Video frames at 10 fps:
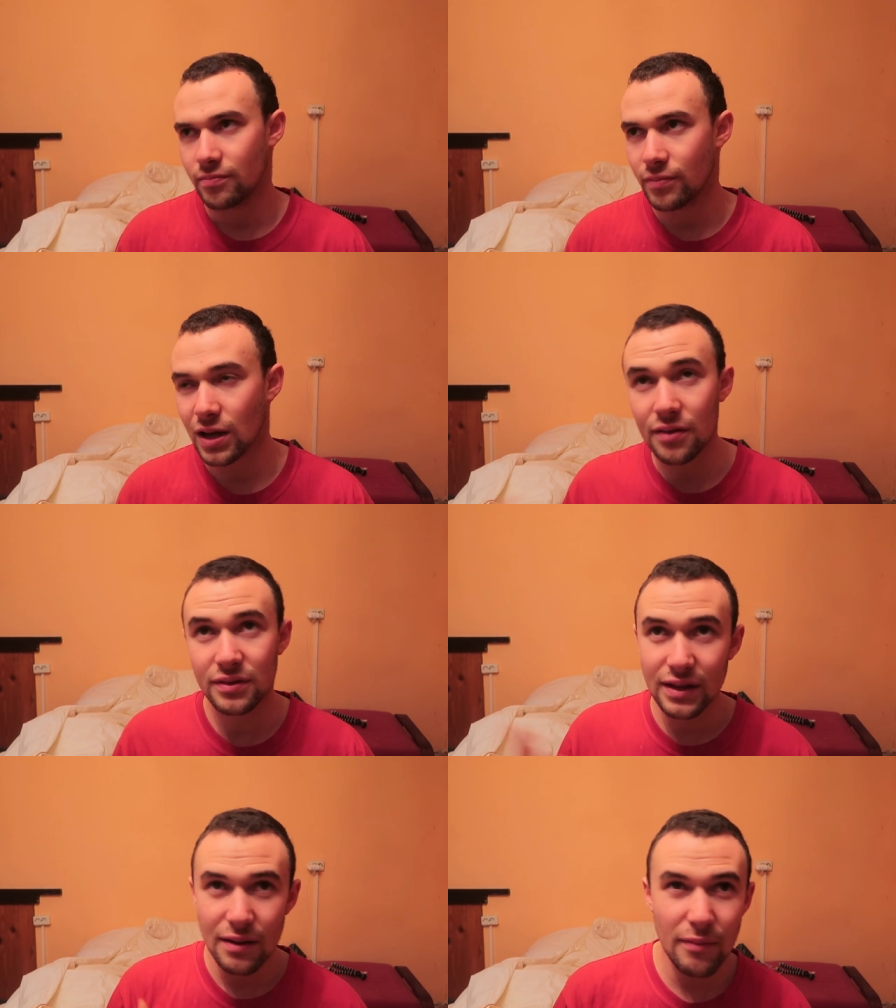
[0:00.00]
Because
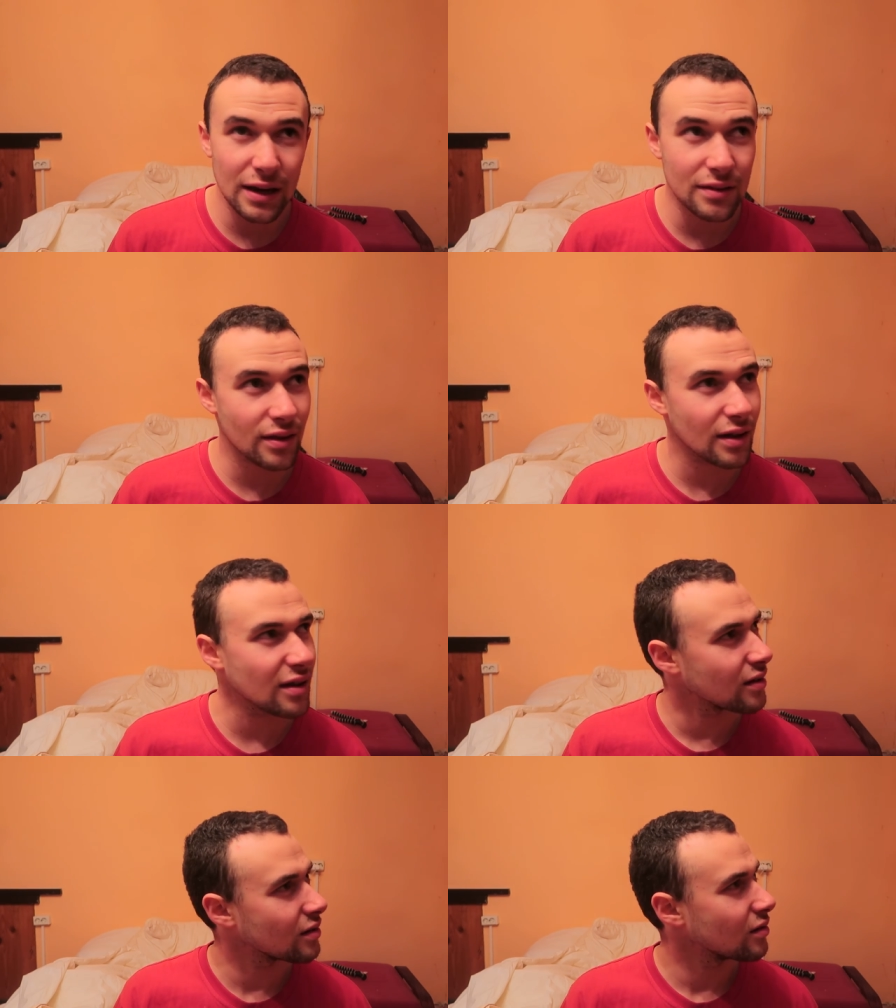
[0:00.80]
in their mind it's
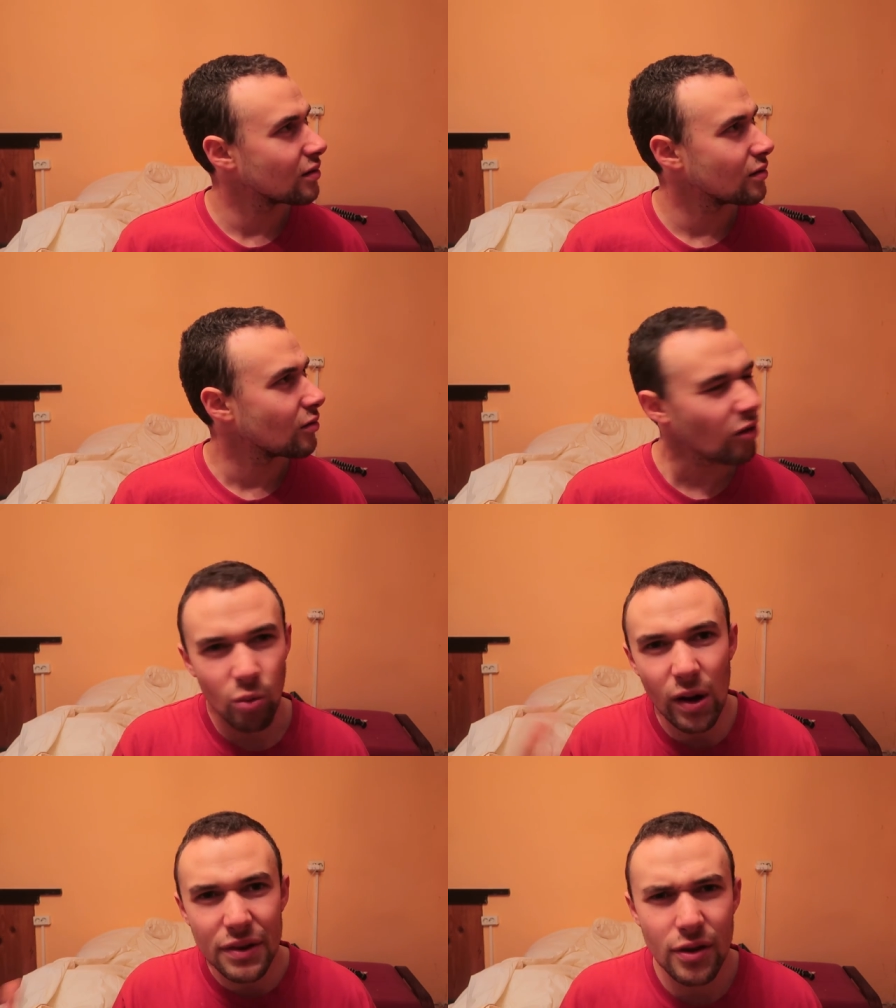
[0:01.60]
like,
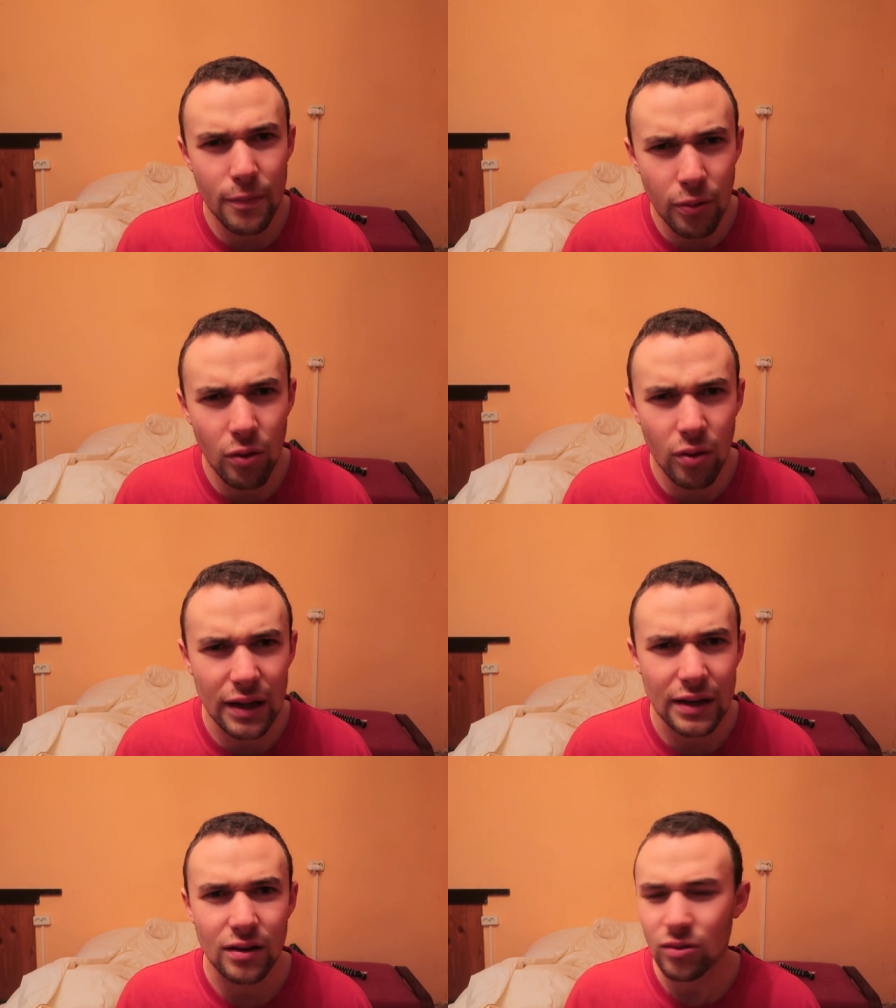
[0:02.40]
what's the
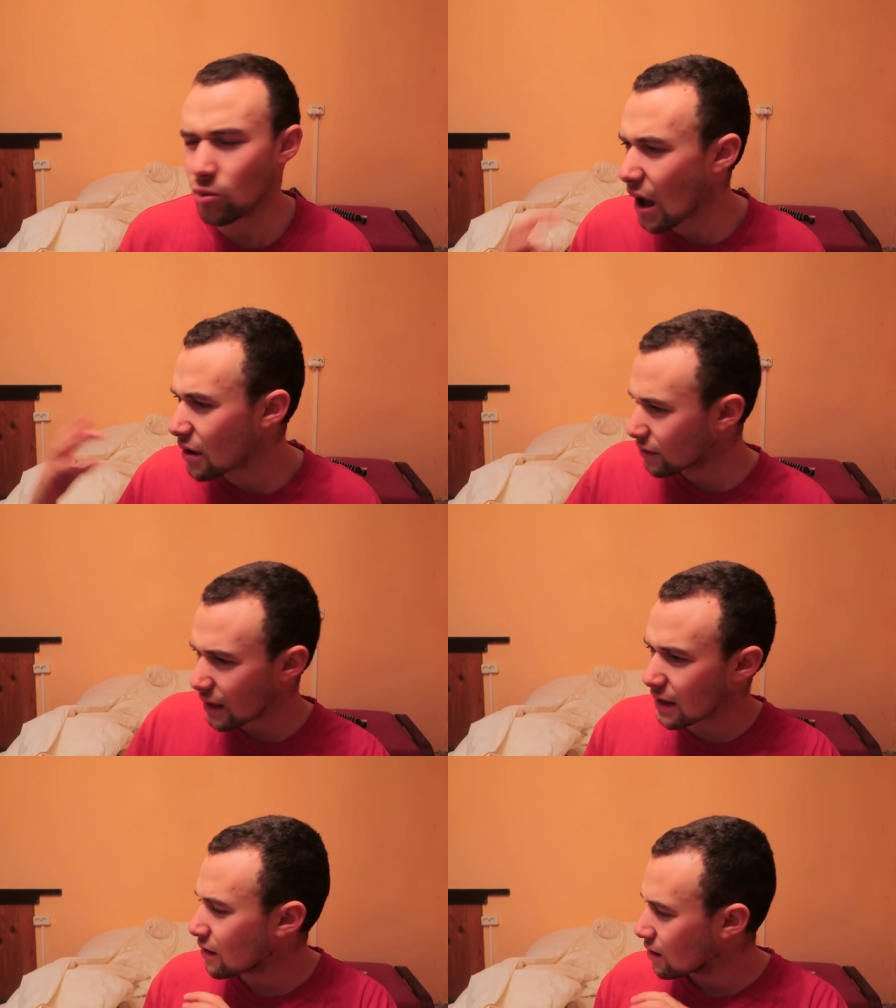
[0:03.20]
point? Why are
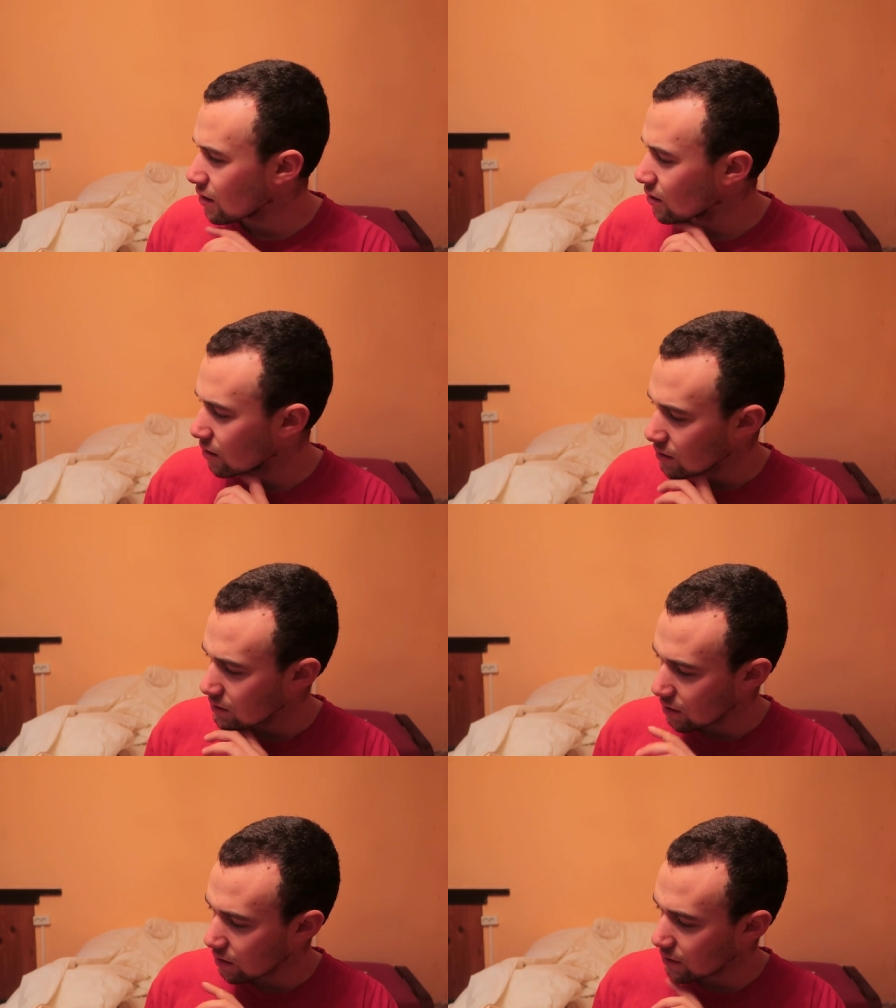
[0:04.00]
they
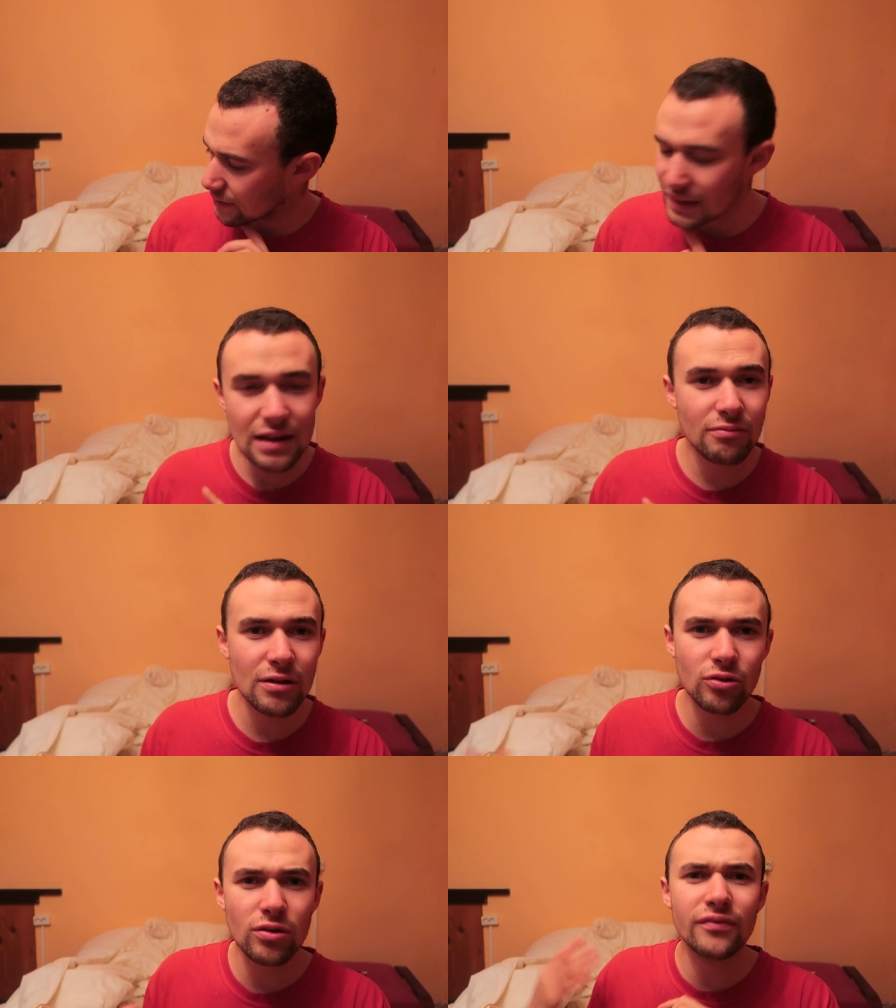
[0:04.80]
dealing
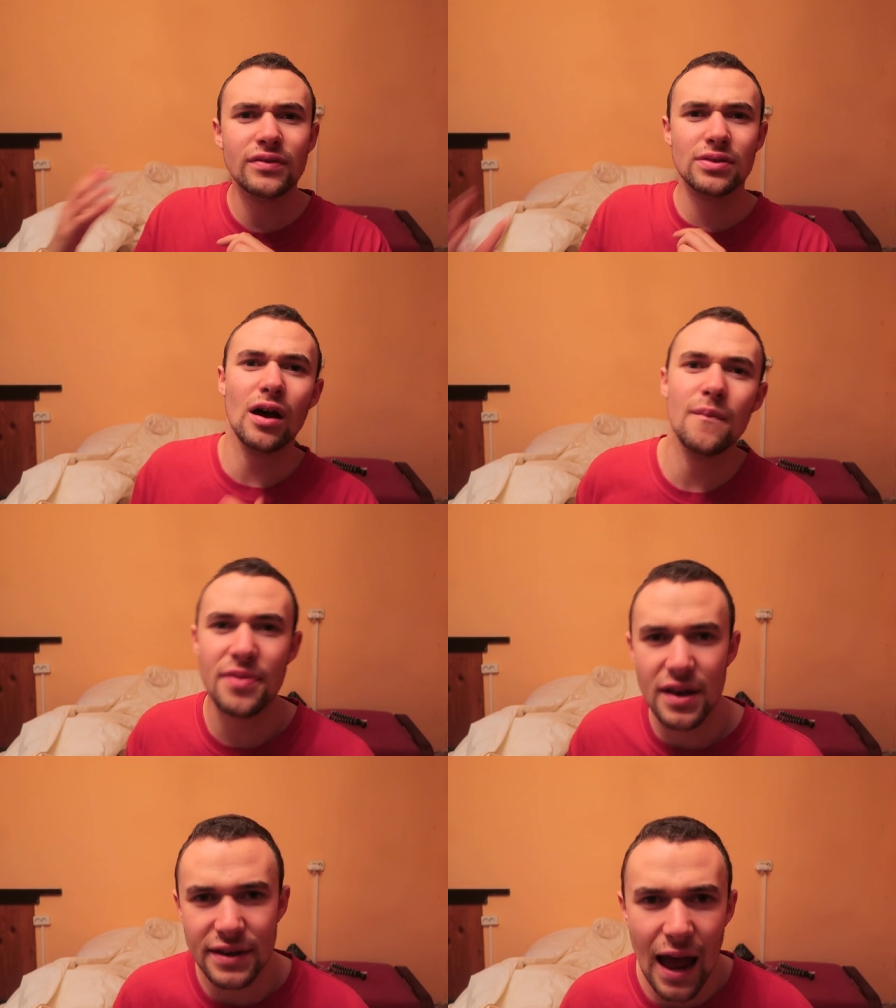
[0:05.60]
with all of these
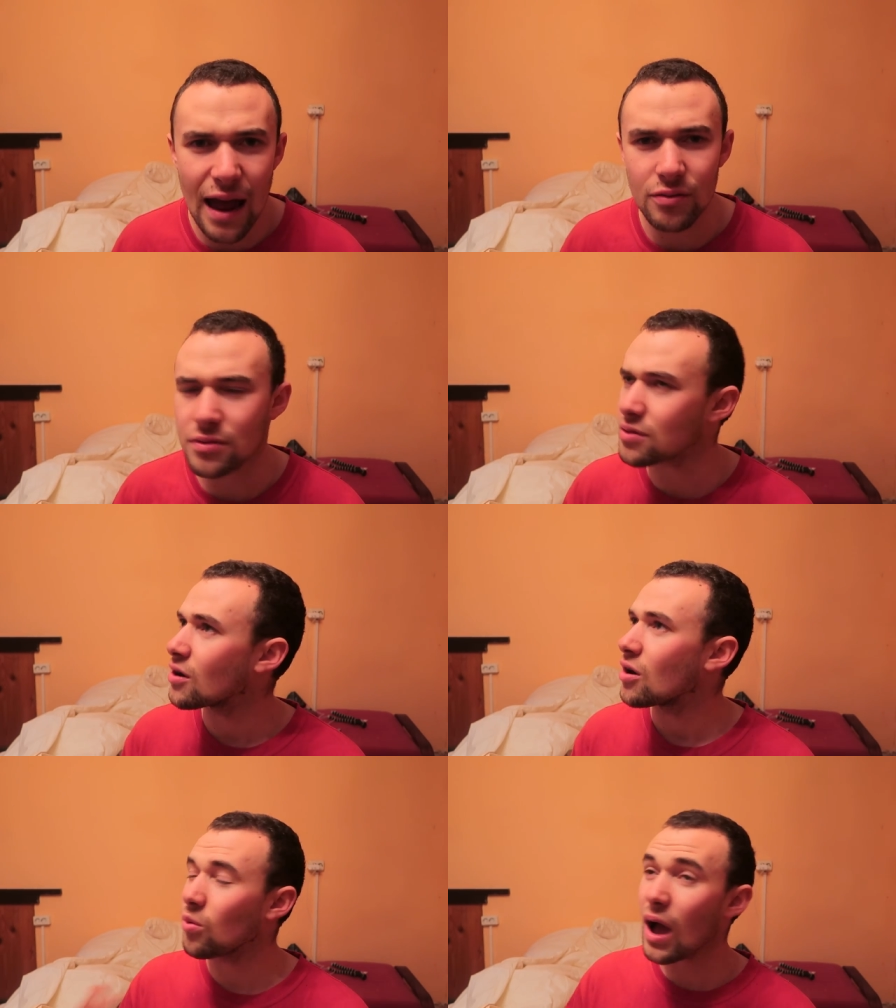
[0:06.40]
ups and downs?
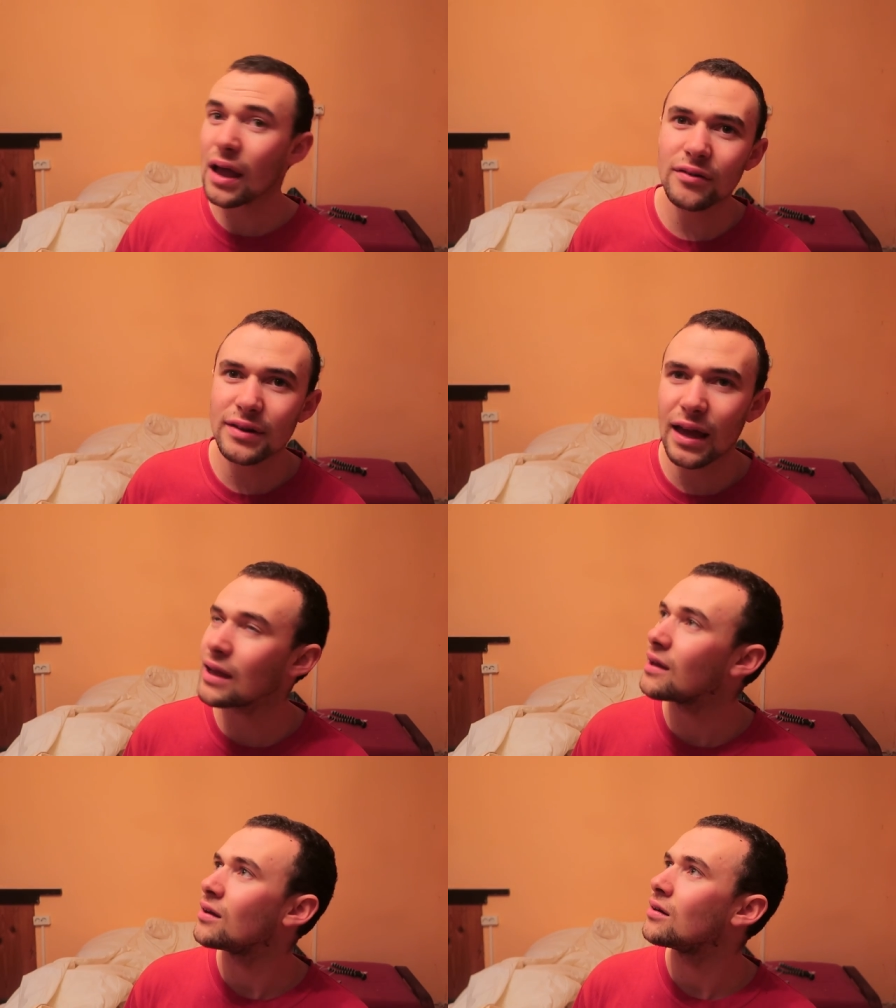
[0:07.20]
Why are
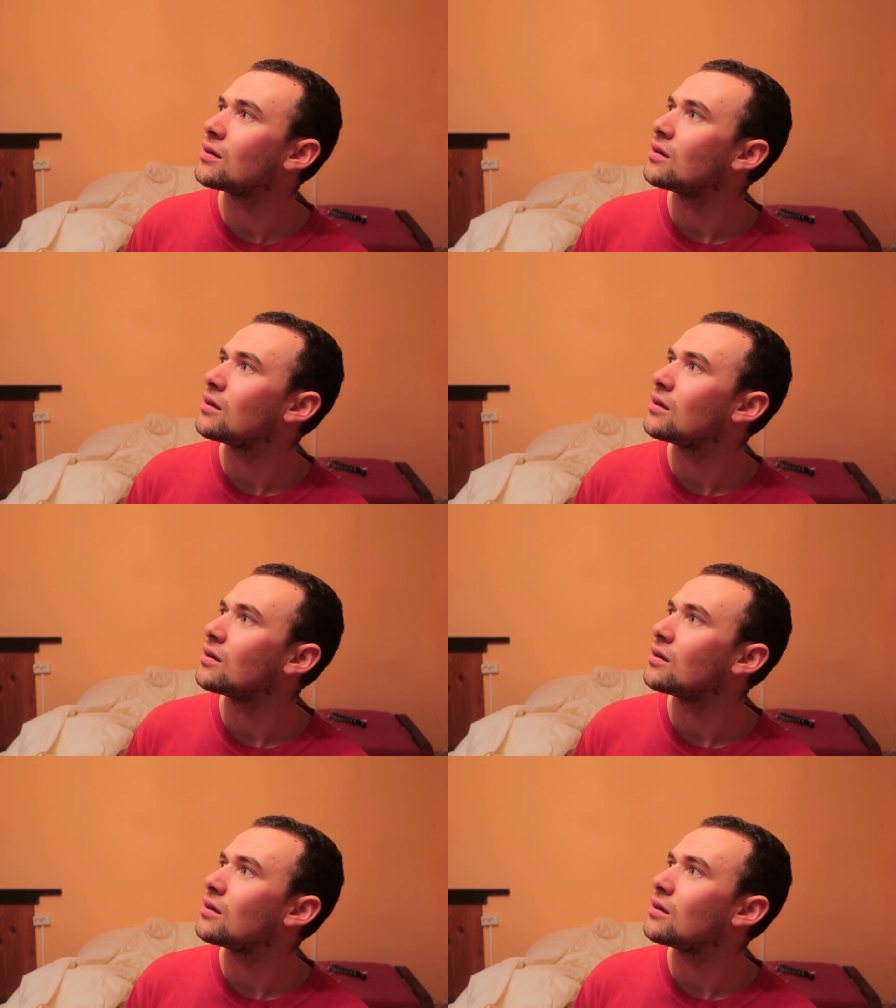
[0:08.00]
they